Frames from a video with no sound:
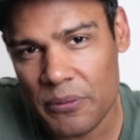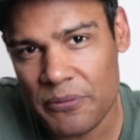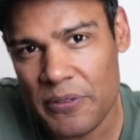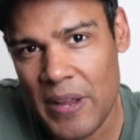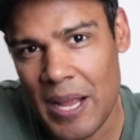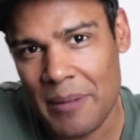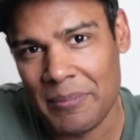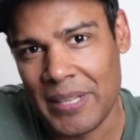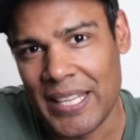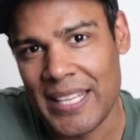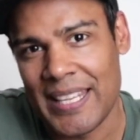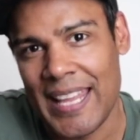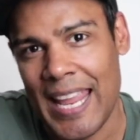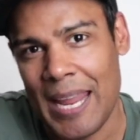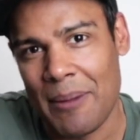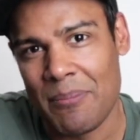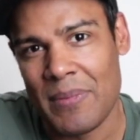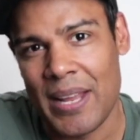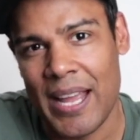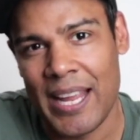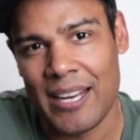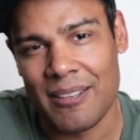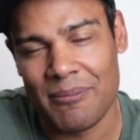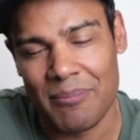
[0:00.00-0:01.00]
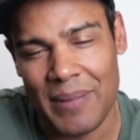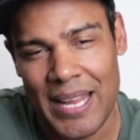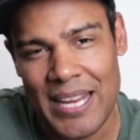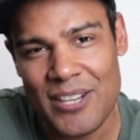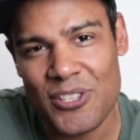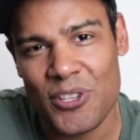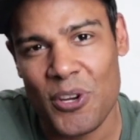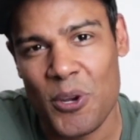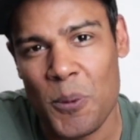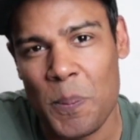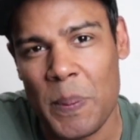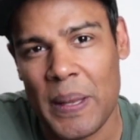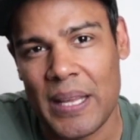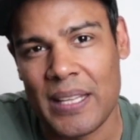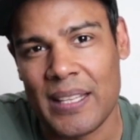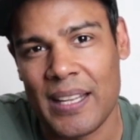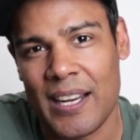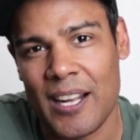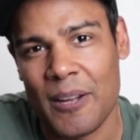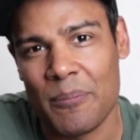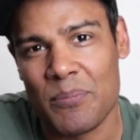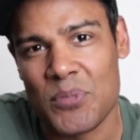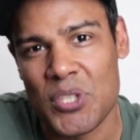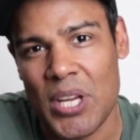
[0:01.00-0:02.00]
family game night. Make sure you pick
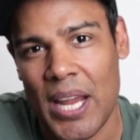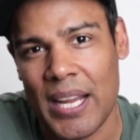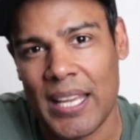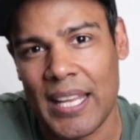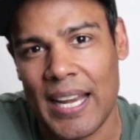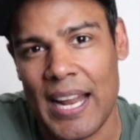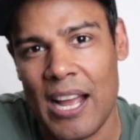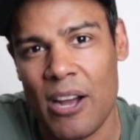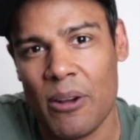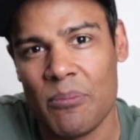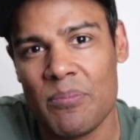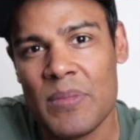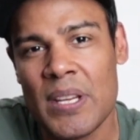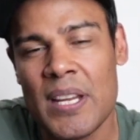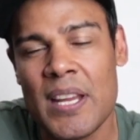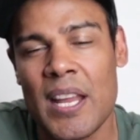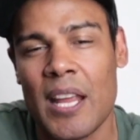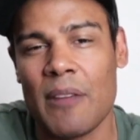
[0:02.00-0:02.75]
it up, check it out.